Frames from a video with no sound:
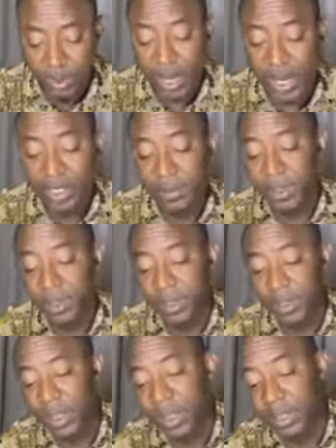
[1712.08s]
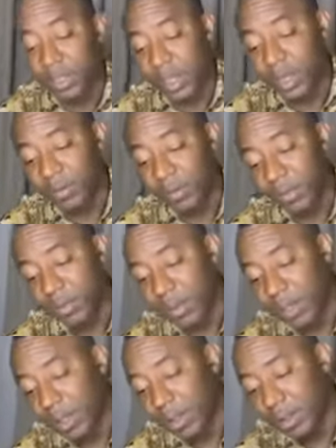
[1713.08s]
You're the last person that I heard from
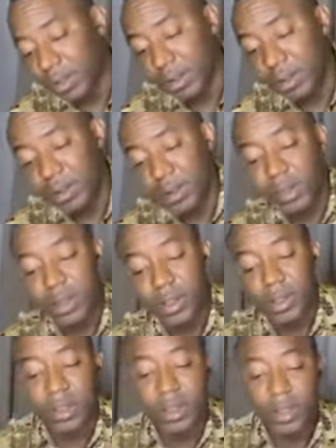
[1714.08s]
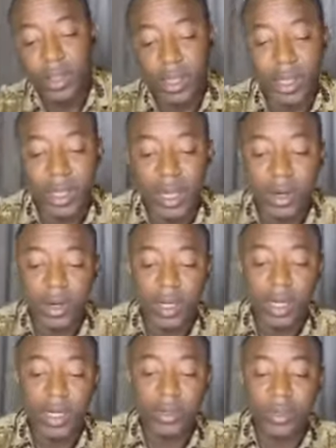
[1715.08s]
tonight. How
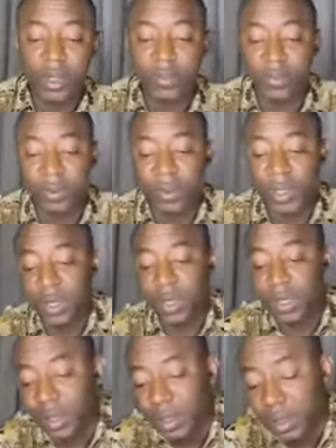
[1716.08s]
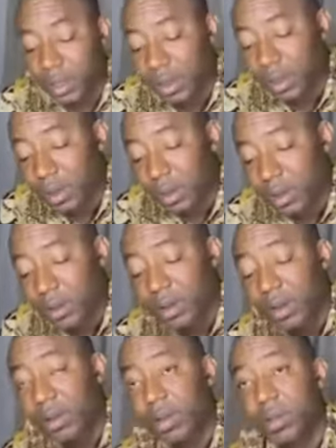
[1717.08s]
can I donate from Italy?
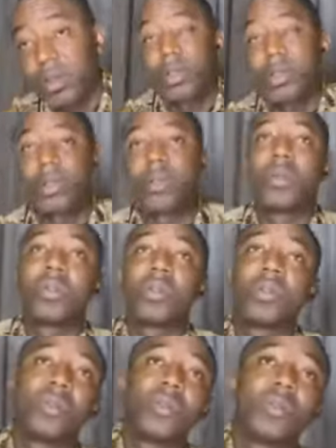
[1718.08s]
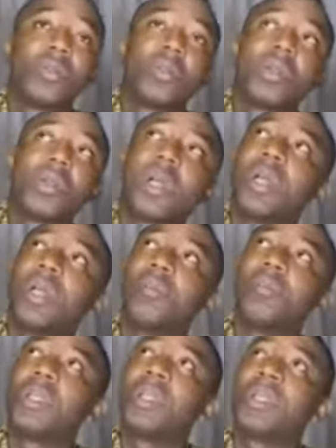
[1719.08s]
Just go to
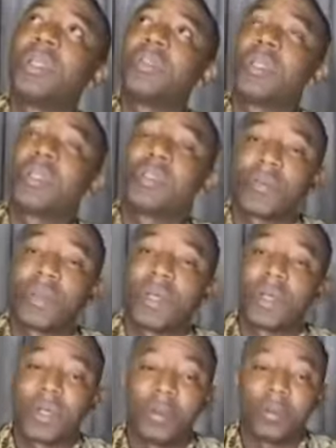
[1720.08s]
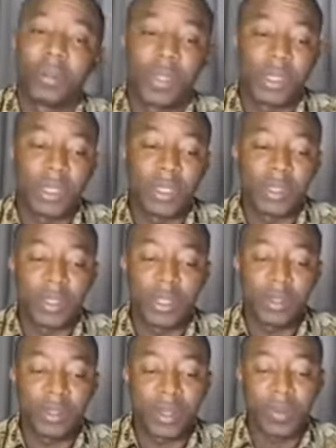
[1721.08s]
a money transfer company and
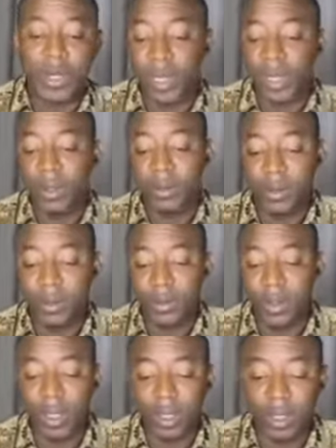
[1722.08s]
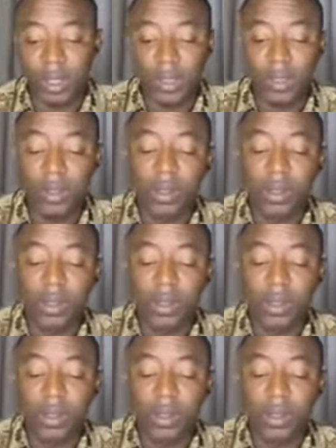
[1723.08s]
send to our account to get here.